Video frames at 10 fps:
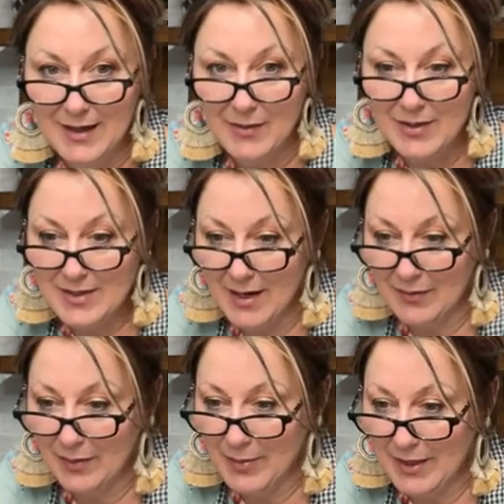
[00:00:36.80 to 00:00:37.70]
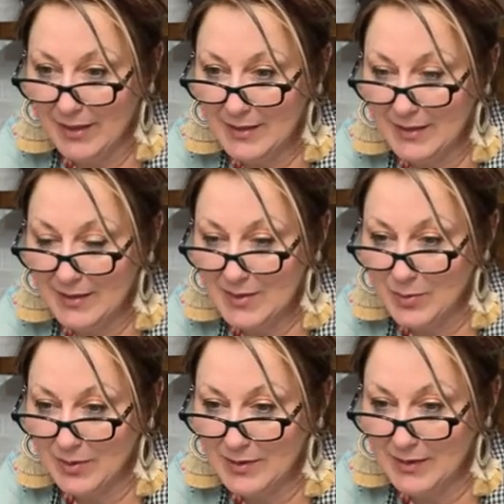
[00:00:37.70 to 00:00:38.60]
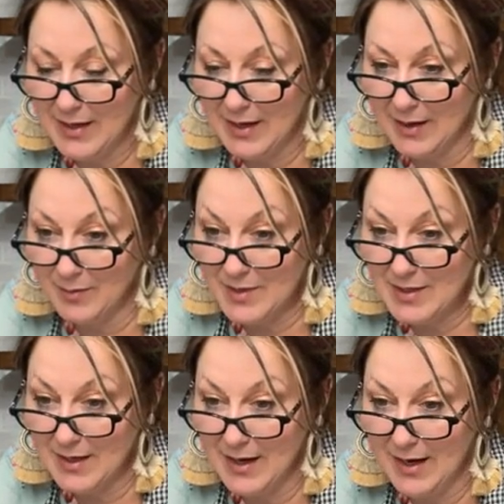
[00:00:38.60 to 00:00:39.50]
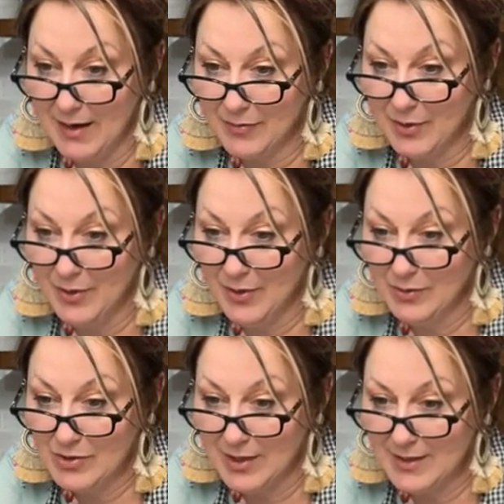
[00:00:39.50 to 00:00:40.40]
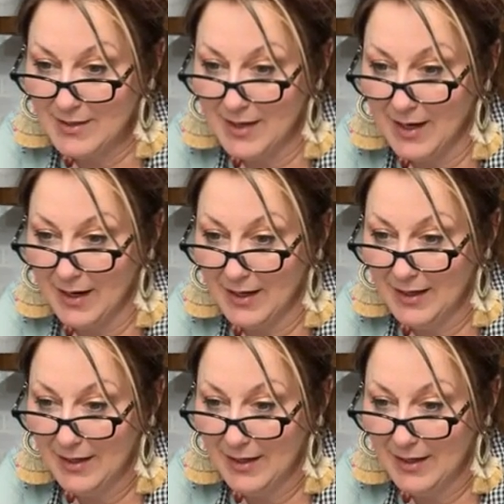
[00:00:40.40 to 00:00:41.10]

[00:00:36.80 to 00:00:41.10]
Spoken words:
How is everybody to this Sunday afternoon, should I say?